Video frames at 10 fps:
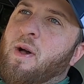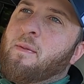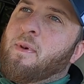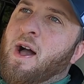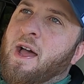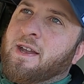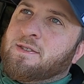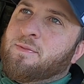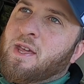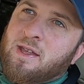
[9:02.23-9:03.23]
my mind
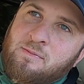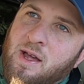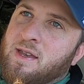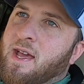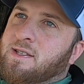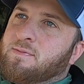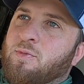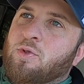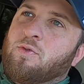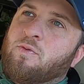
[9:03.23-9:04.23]
is making my next
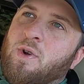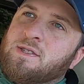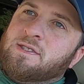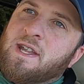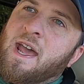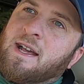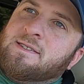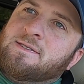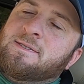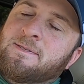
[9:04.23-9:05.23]
move, what's
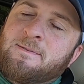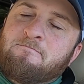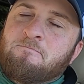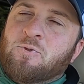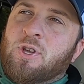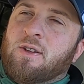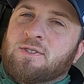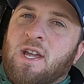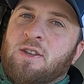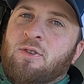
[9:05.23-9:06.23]
next. So
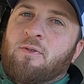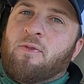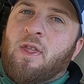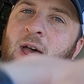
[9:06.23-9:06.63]
stay tuned for